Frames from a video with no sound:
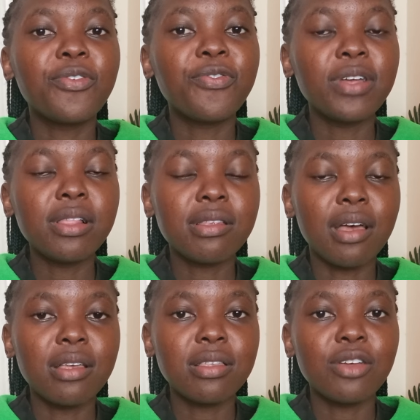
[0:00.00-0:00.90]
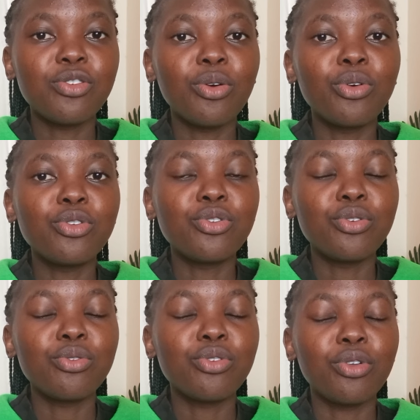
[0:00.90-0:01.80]
filters that you're going to
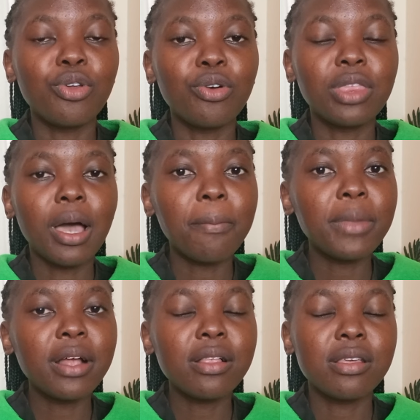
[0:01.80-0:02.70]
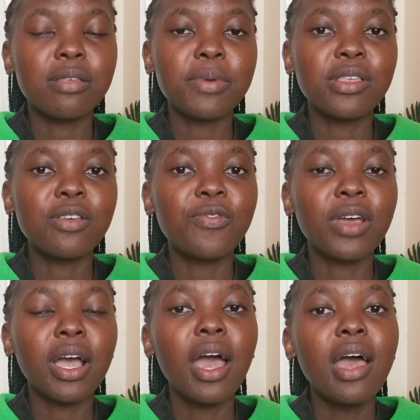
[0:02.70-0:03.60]
use on your thumbnails, the
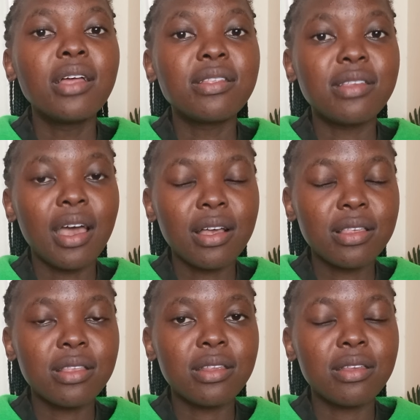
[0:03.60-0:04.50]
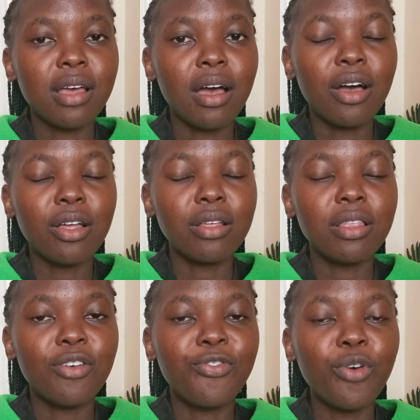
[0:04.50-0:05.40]
specific text,
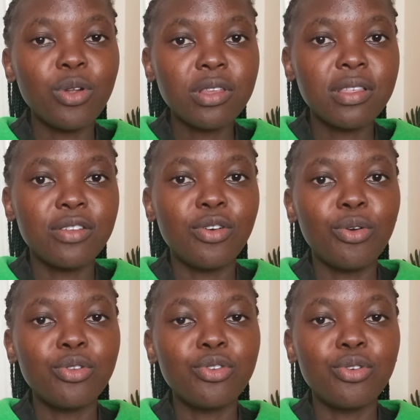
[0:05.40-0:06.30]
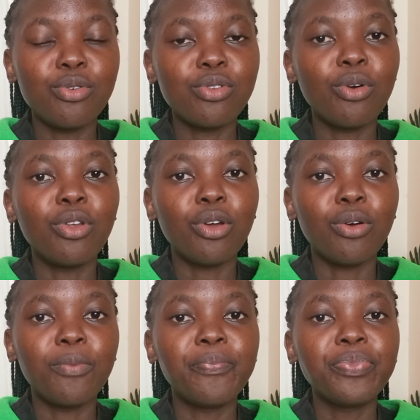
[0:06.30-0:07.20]
the fonts that you're going to use on
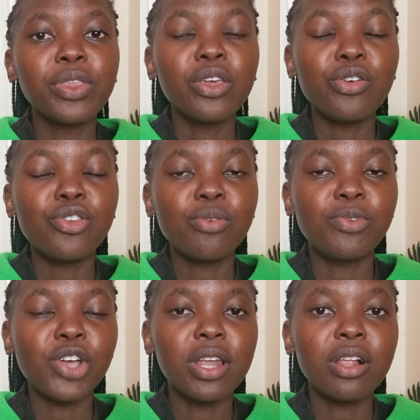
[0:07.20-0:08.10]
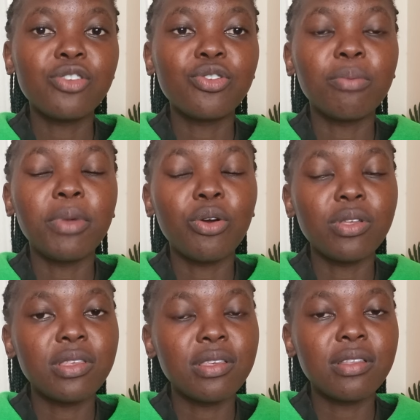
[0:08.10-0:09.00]
your YouTube channel should be
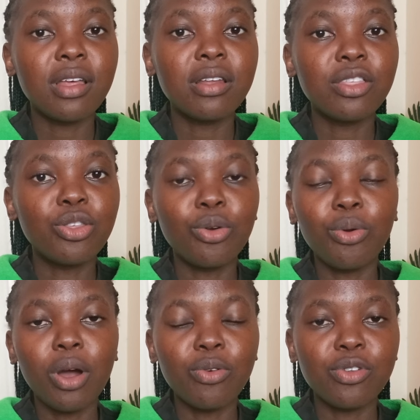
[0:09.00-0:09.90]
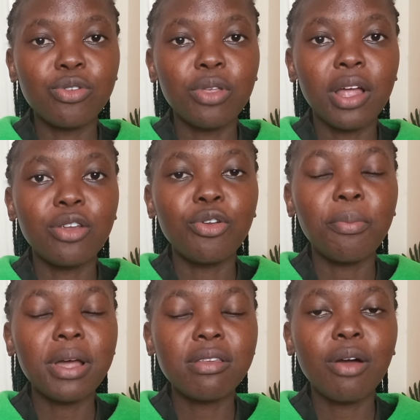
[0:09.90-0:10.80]
consistent throughout, so that no
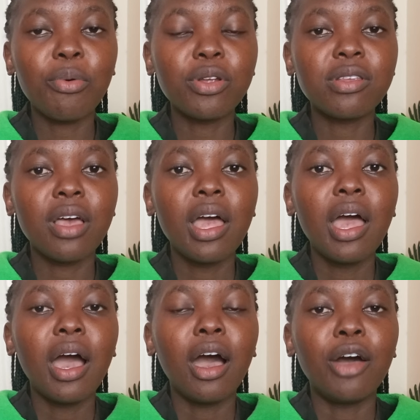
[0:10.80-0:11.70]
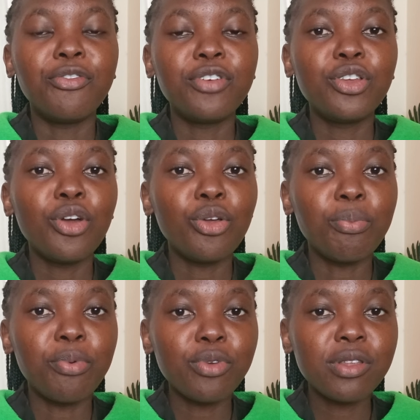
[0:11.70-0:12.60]
matter what video you
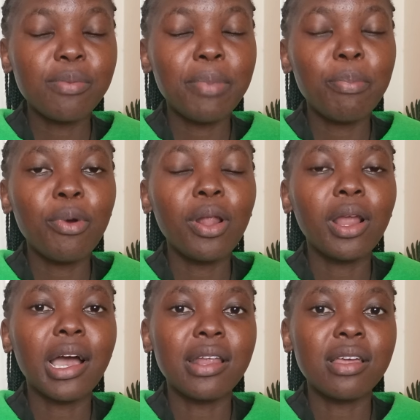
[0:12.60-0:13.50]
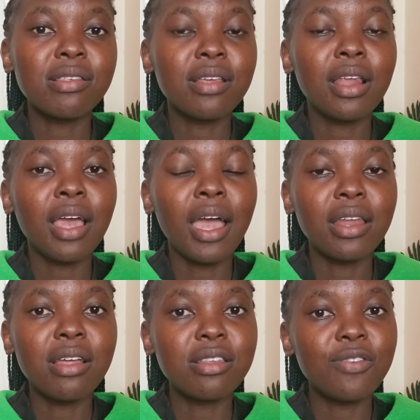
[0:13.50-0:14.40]
put, people can easily
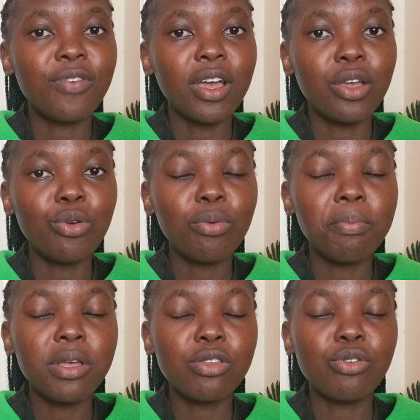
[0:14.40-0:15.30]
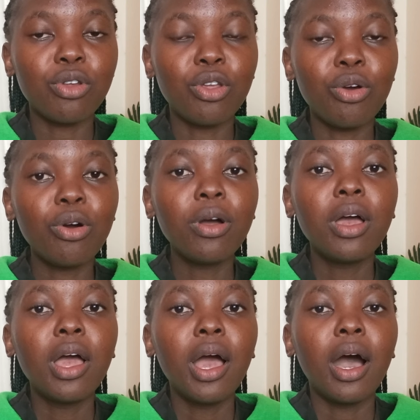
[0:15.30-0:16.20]
identify you based on your
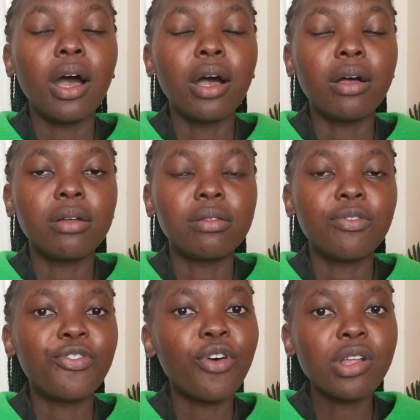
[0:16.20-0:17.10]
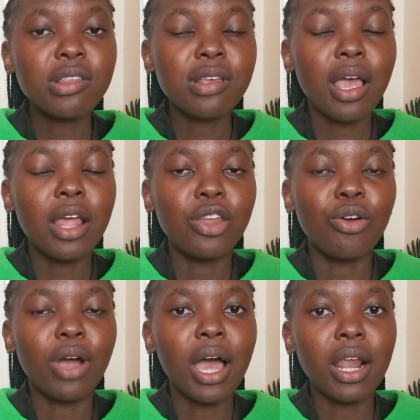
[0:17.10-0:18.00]
font and
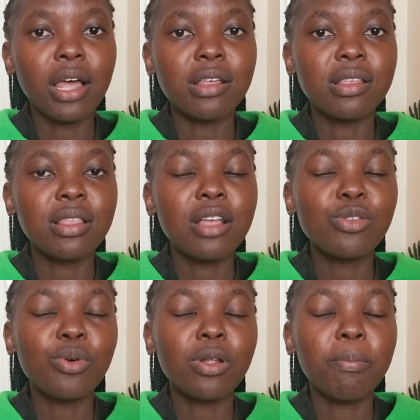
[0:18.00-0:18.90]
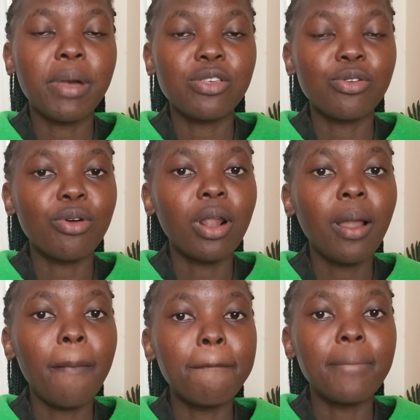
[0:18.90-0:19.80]
your colors. That's what personal
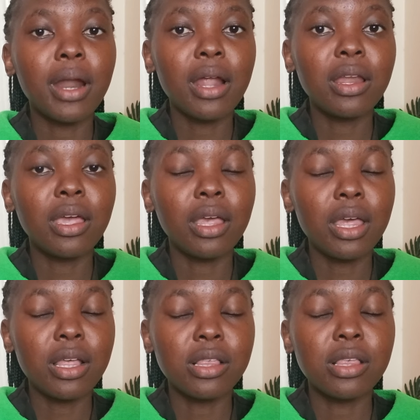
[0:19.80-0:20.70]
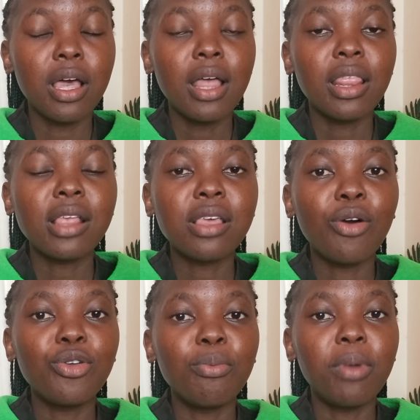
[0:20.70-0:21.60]
branding is. That's how
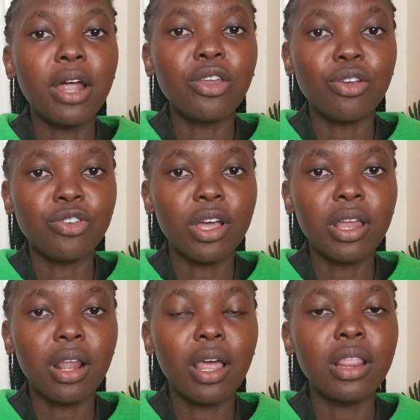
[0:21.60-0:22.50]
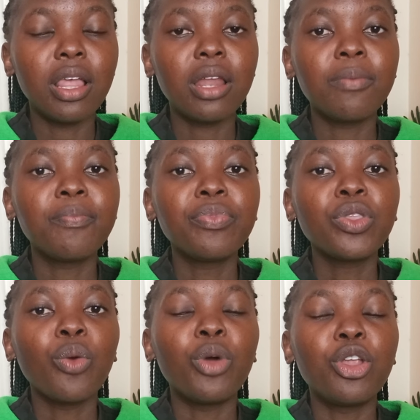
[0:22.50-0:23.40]
you brand your channel. And then
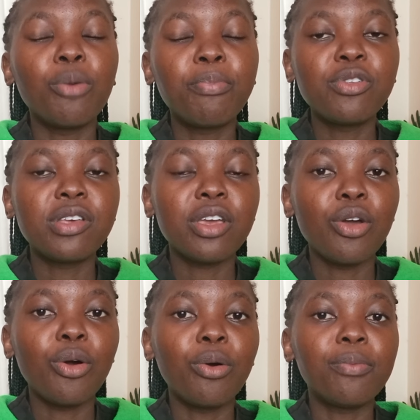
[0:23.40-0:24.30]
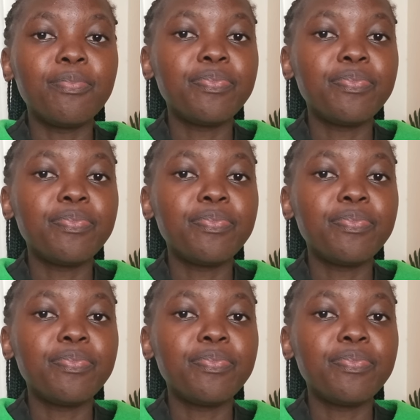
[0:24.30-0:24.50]
when you're putting your